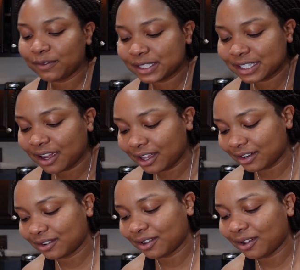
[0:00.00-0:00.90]
if it's
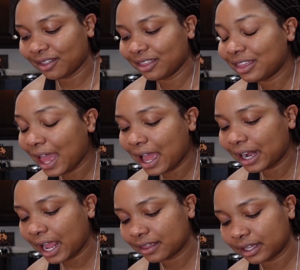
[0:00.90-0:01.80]
not
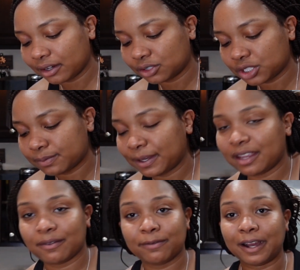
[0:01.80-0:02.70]
that, I think it'll just
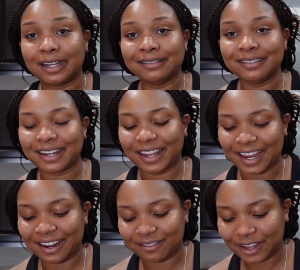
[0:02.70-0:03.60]
be fun
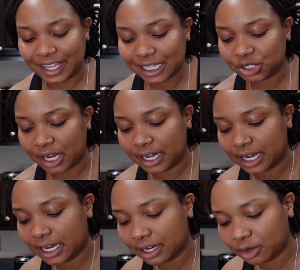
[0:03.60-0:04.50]
and vacation.
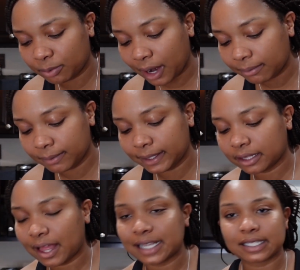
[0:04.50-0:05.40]
And it'll probably be
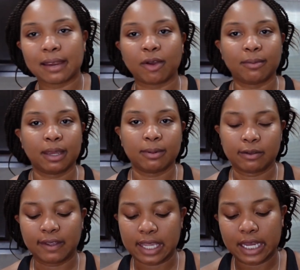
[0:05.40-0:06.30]
the last time I'll be able
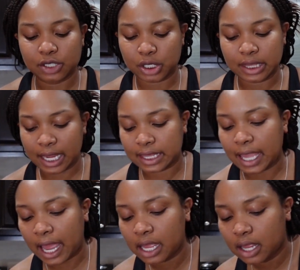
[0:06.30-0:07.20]
to vacation like
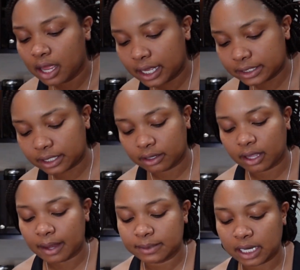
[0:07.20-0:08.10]
that until
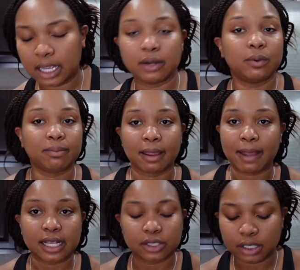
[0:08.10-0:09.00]
I'm done with my
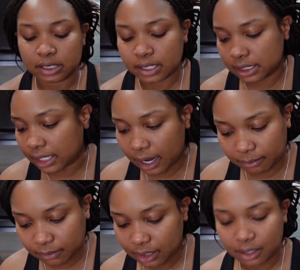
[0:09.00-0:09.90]
master's because
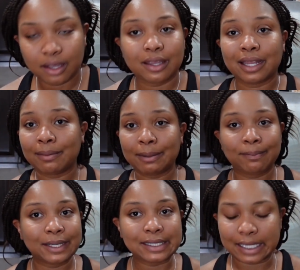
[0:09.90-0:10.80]
I'm going to be
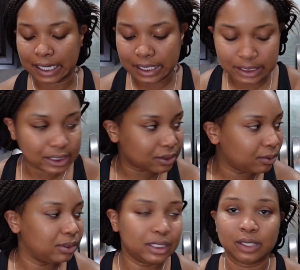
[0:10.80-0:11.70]
busy in
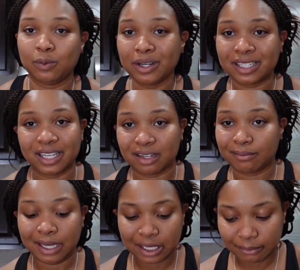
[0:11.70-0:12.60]
school and working
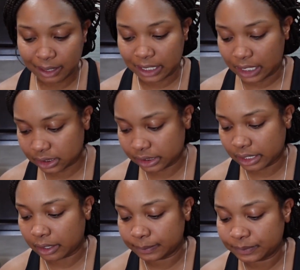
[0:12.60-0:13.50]
and making money.
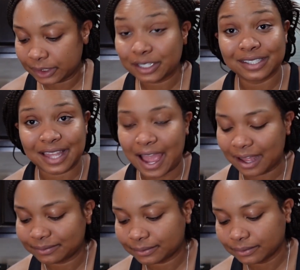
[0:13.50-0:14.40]
So there's that.